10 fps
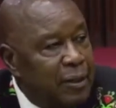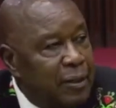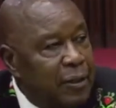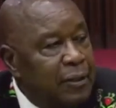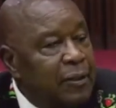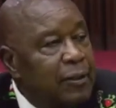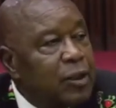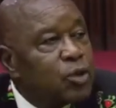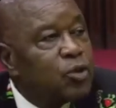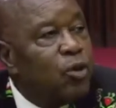in the
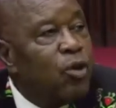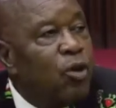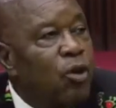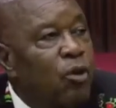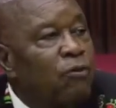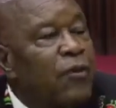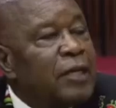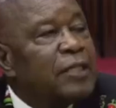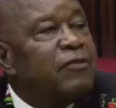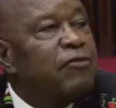store of
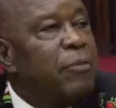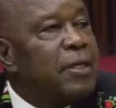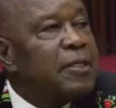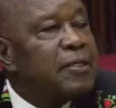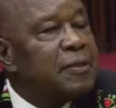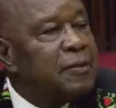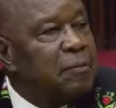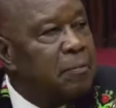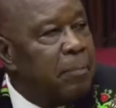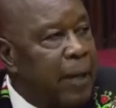achievements
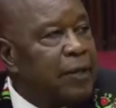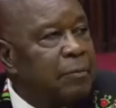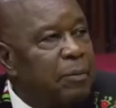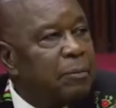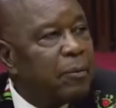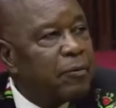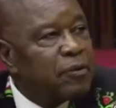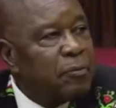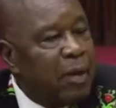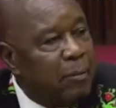by the people of
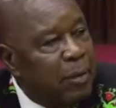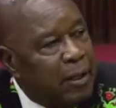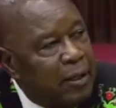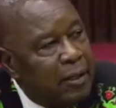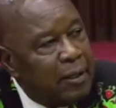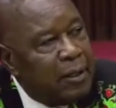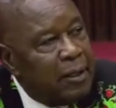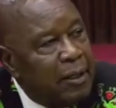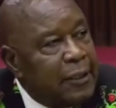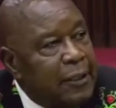Zimbabwe.
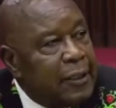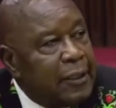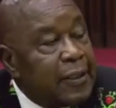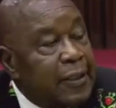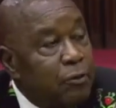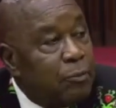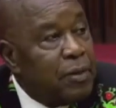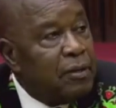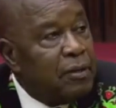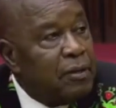And as ZANU
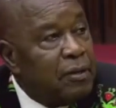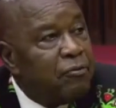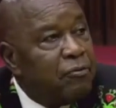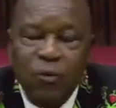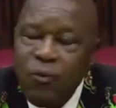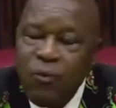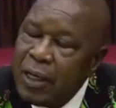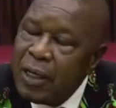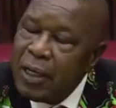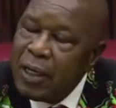PF,
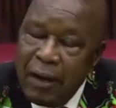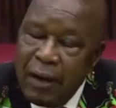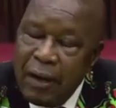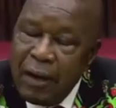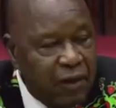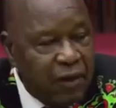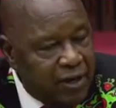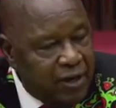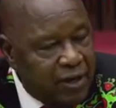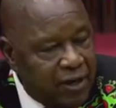we are
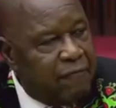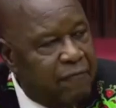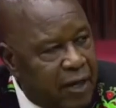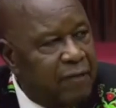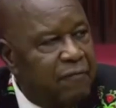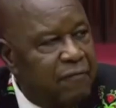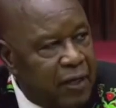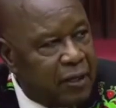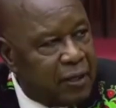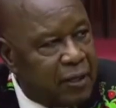very, very,
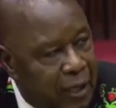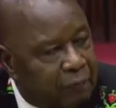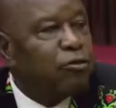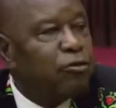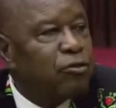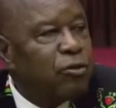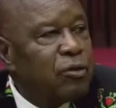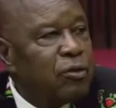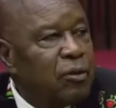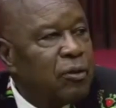very thankful
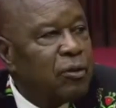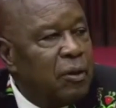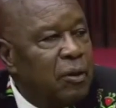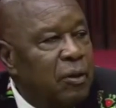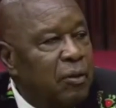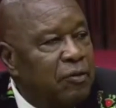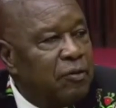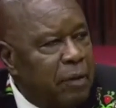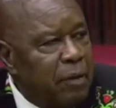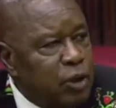of the
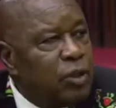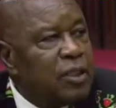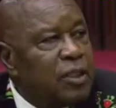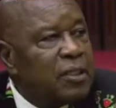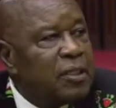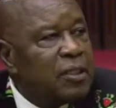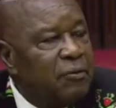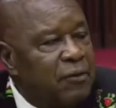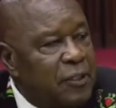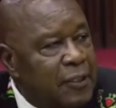maturity,
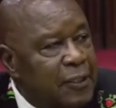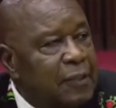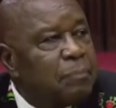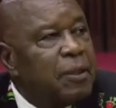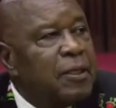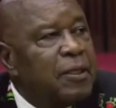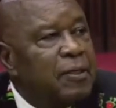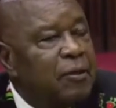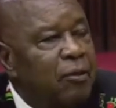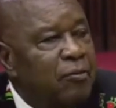of the discipline,
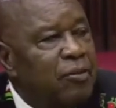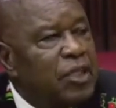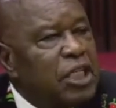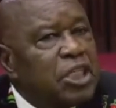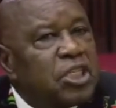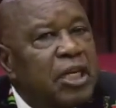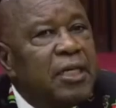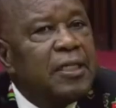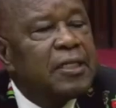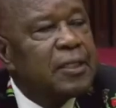of the
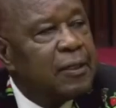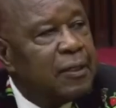restraint,